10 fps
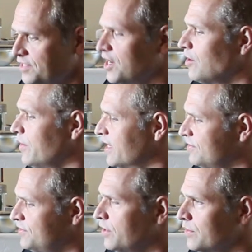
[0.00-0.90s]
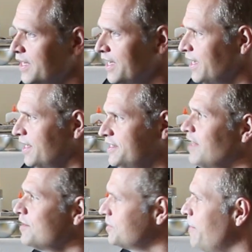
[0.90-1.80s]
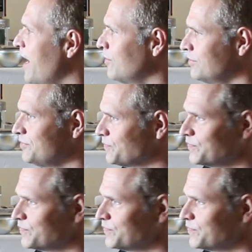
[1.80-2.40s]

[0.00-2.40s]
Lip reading: talk with us. So tell us about